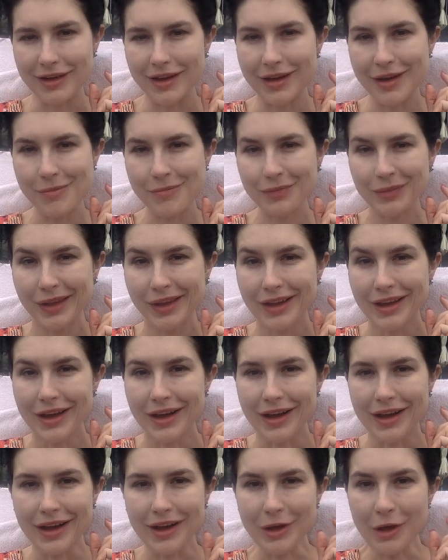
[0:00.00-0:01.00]

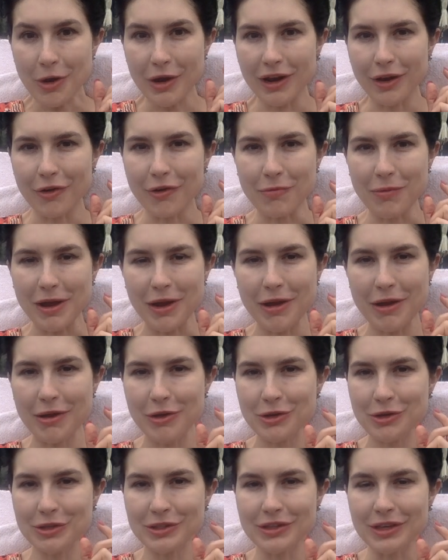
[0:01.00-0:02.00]
I know a lot of
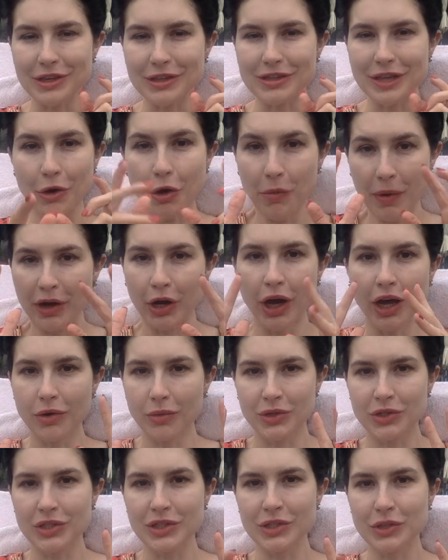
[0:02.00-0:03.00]
patients are saying, oh my god,
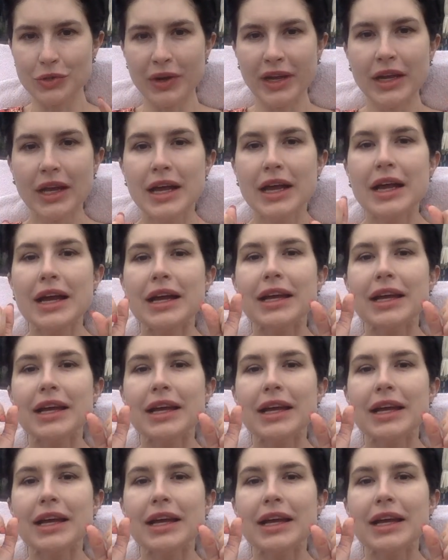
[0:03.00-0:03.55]
what she's doing.